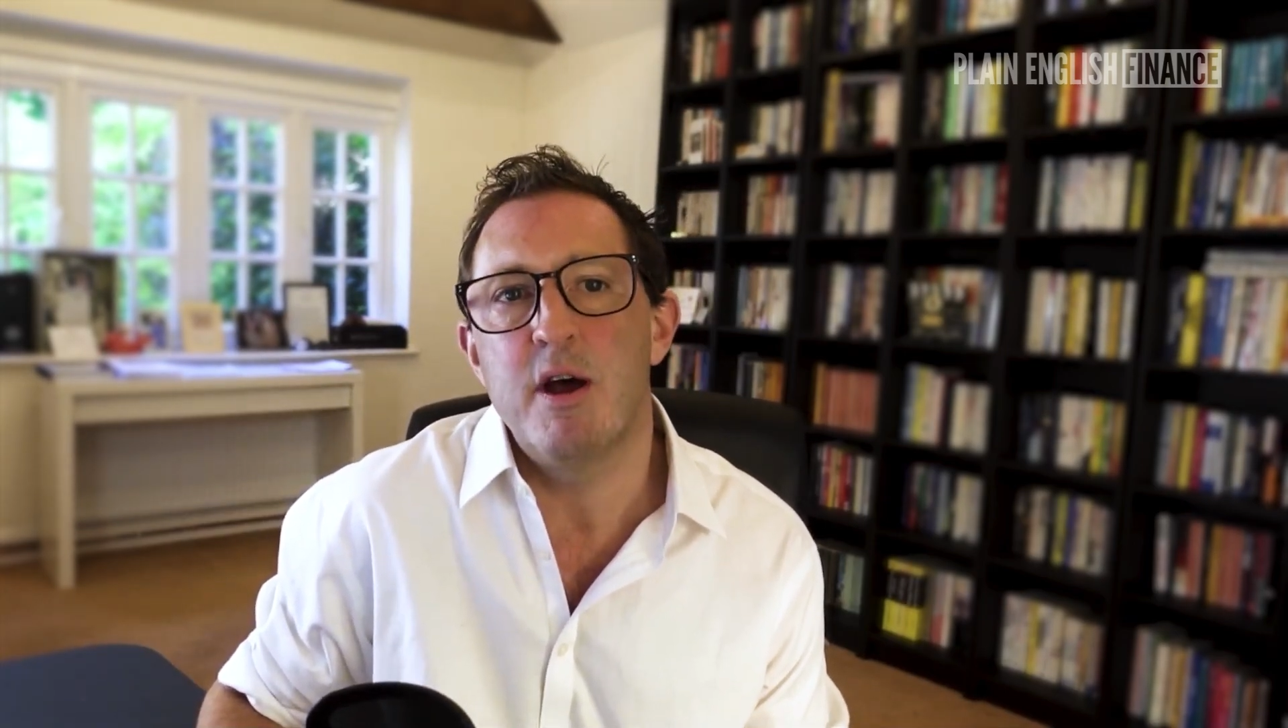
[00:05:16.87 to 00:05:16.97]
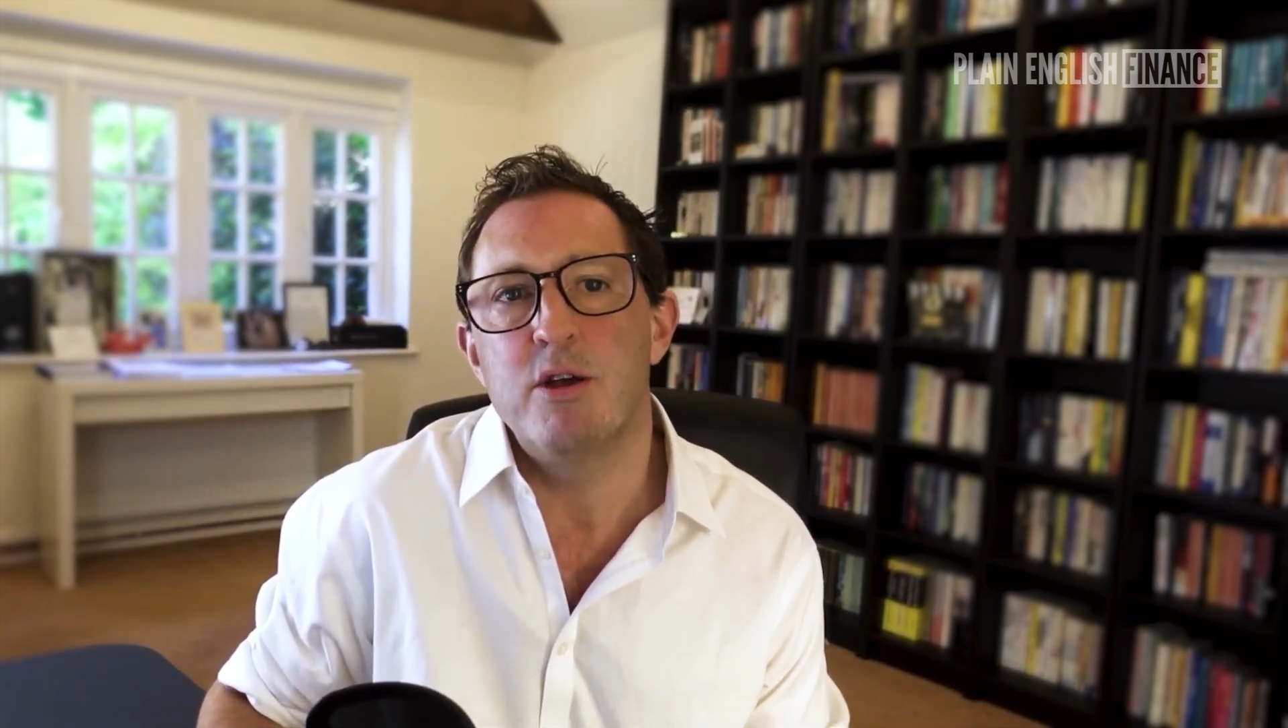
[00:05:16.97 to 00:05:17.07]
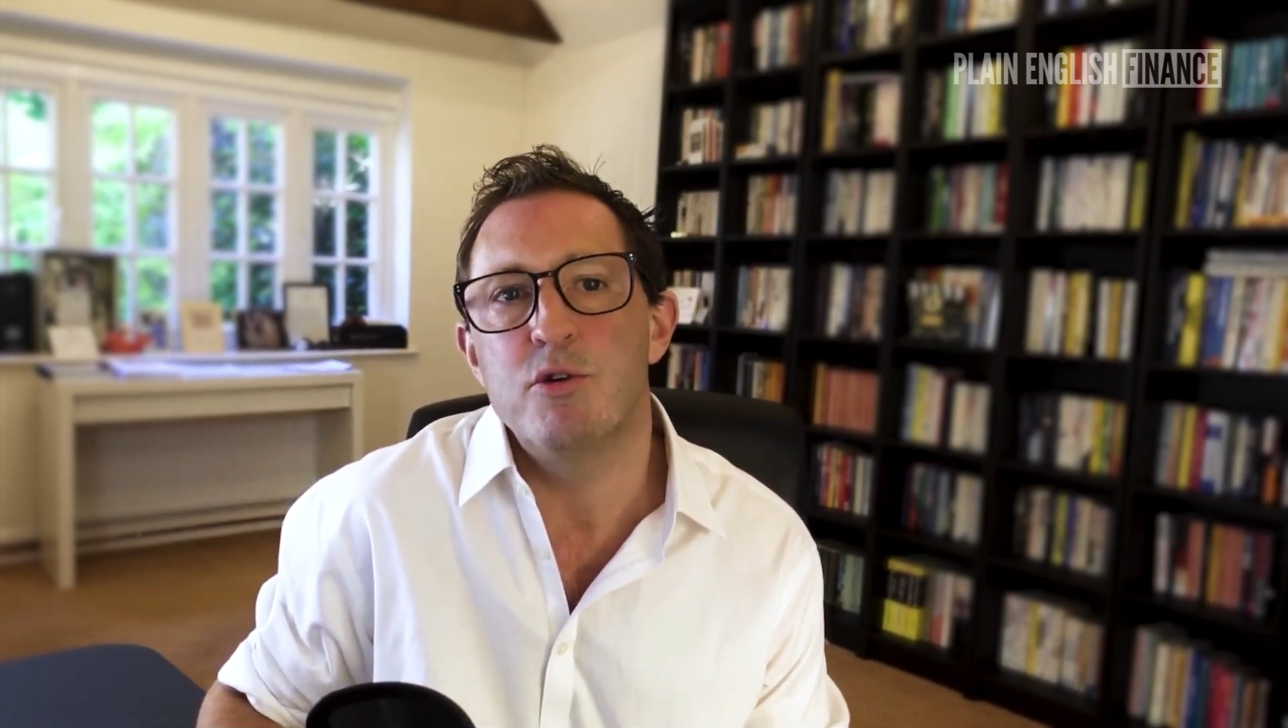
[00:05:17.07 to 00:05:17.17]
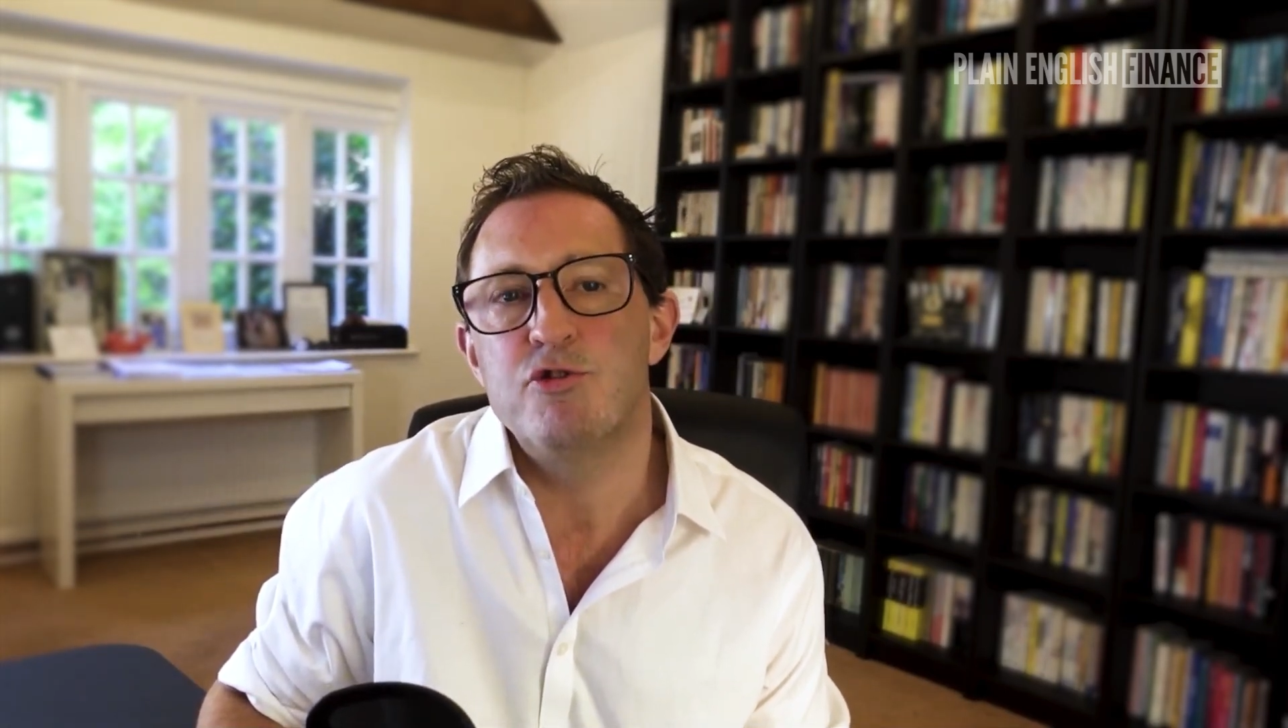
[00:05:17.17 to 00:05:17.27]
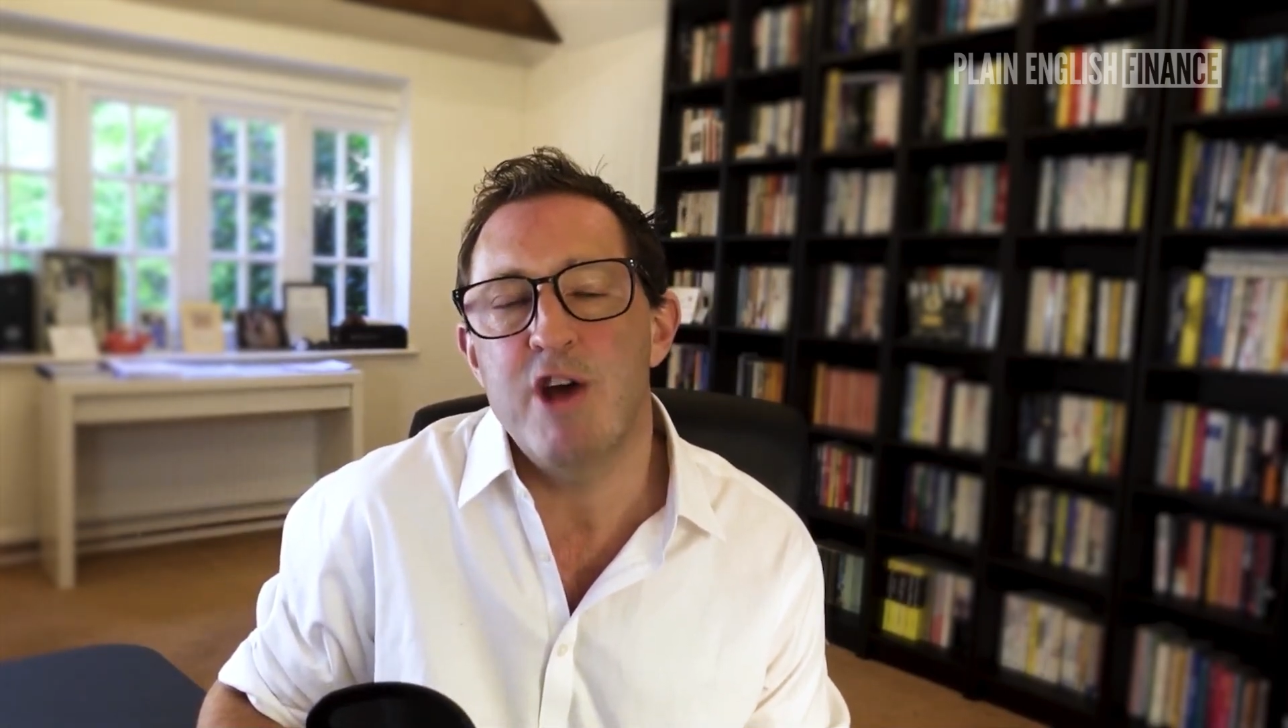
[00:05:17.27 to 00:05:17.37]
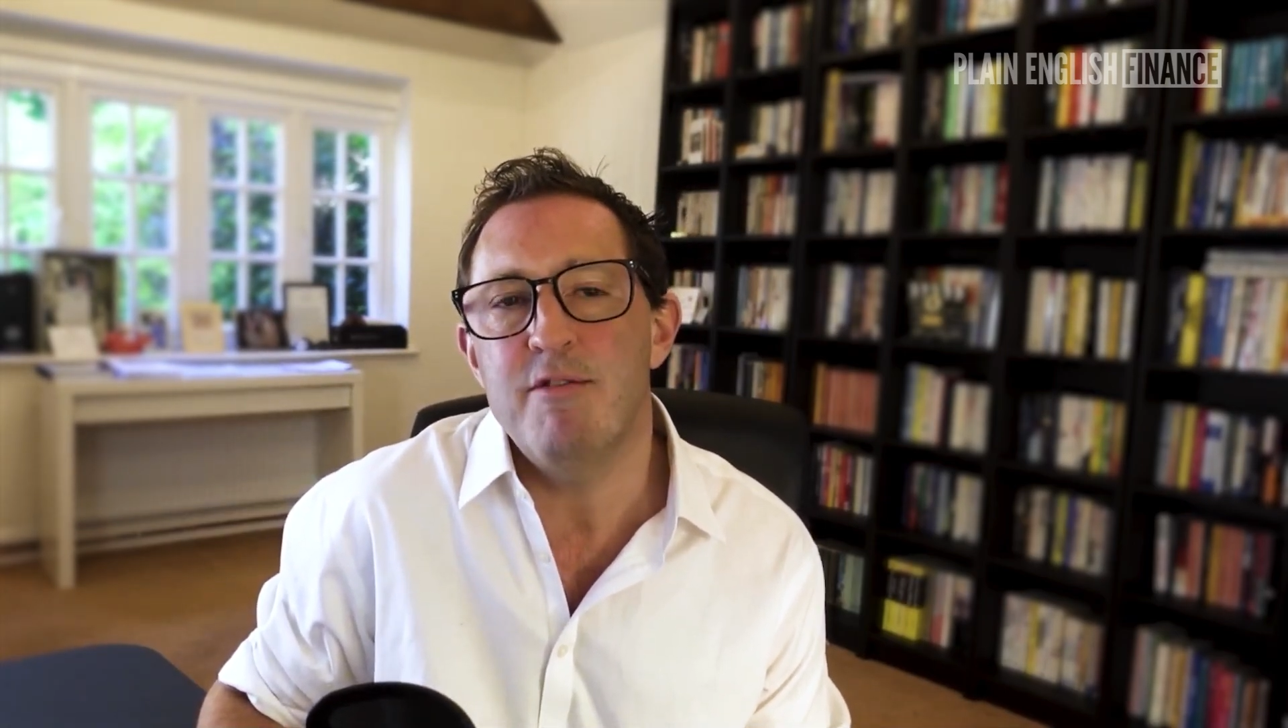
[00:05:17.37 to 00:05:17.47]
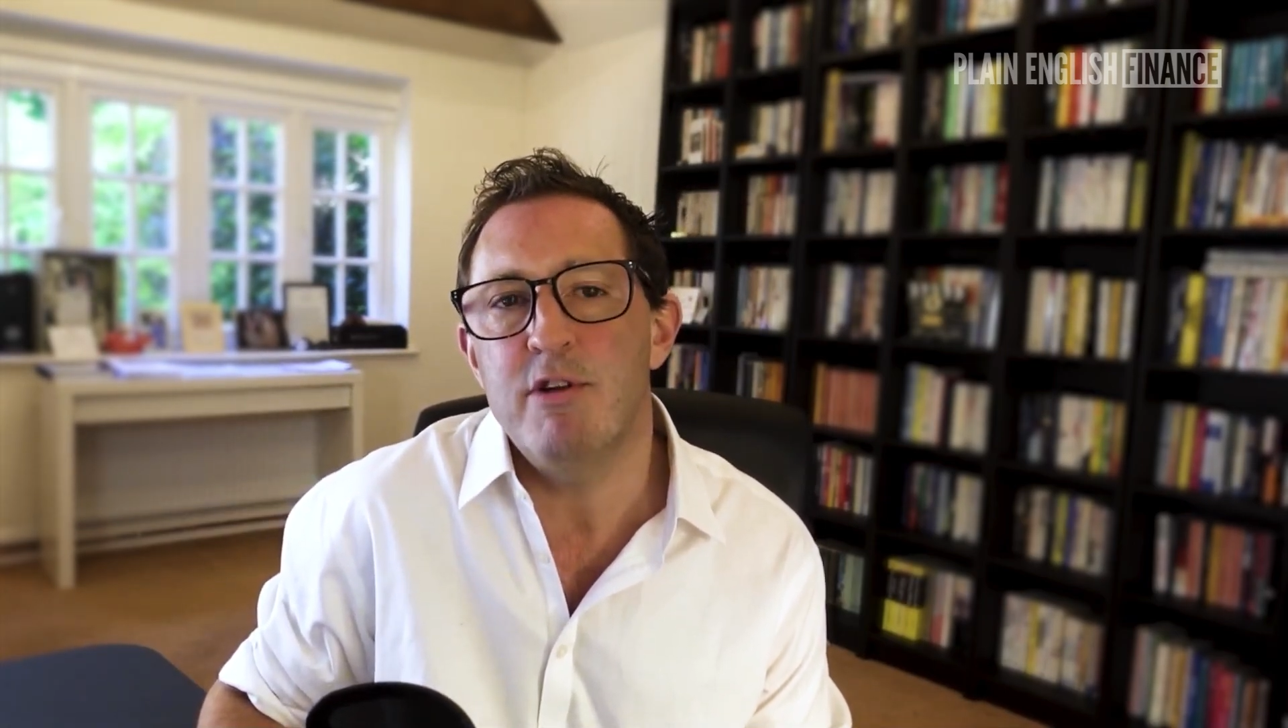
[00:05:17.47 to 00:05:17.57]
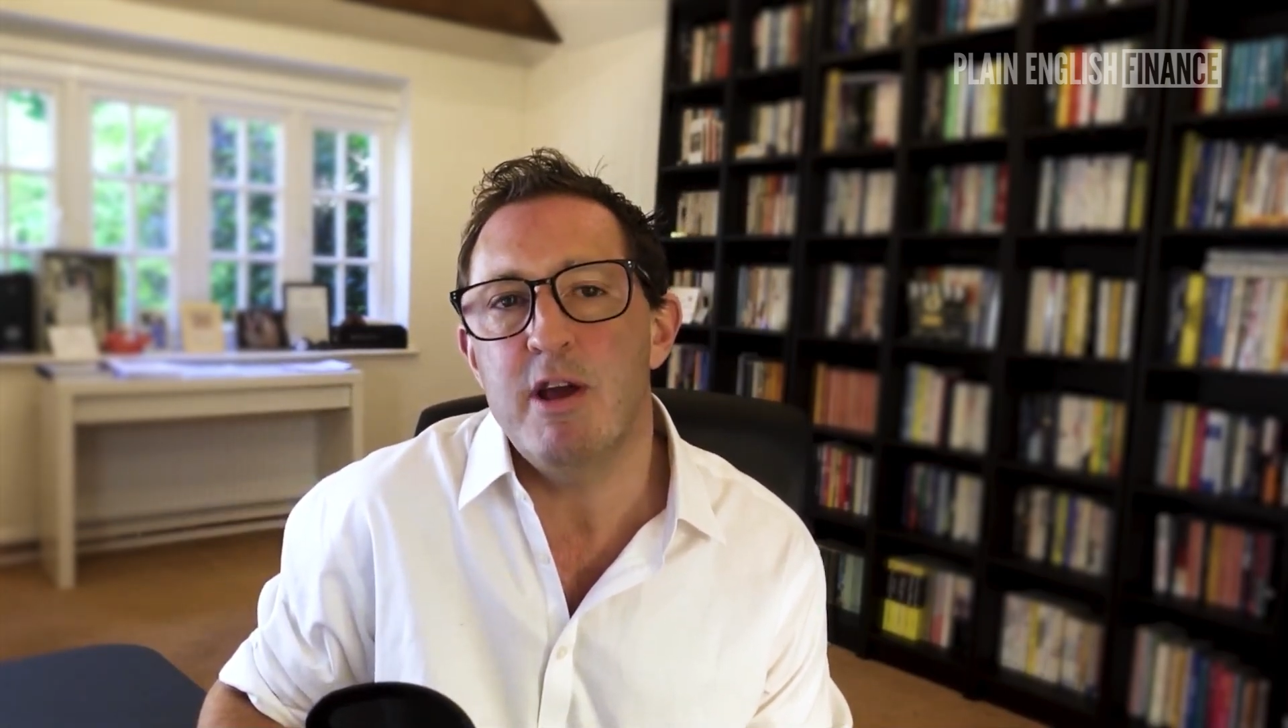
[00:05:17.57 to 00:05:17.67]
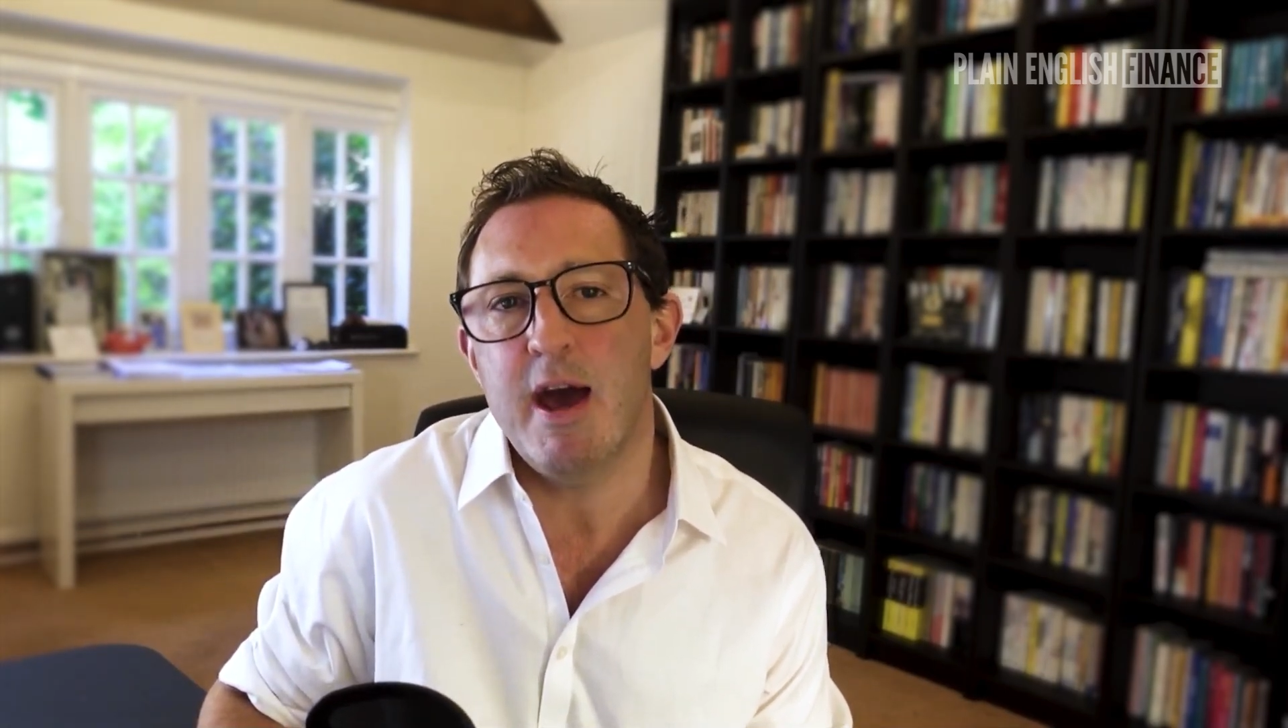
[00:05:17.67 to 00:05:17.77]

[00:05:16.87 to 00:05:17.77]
you're generally